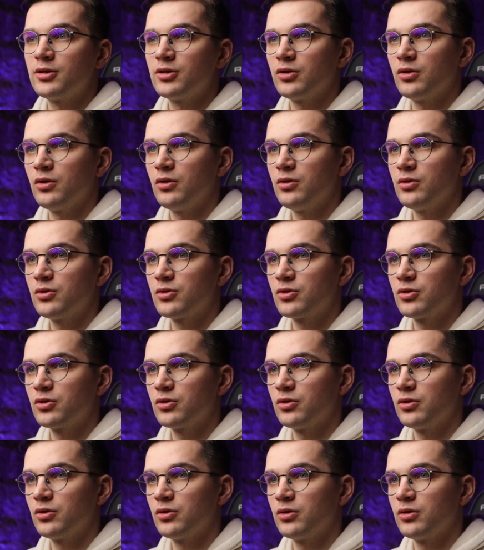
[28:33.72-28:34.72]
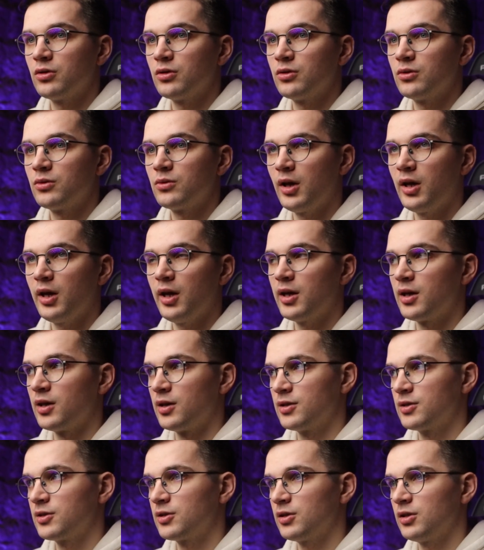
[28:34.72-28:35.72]
is also the
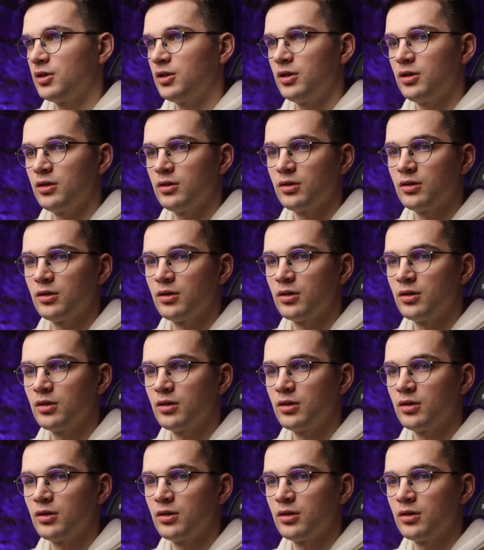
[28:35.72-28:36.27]
case in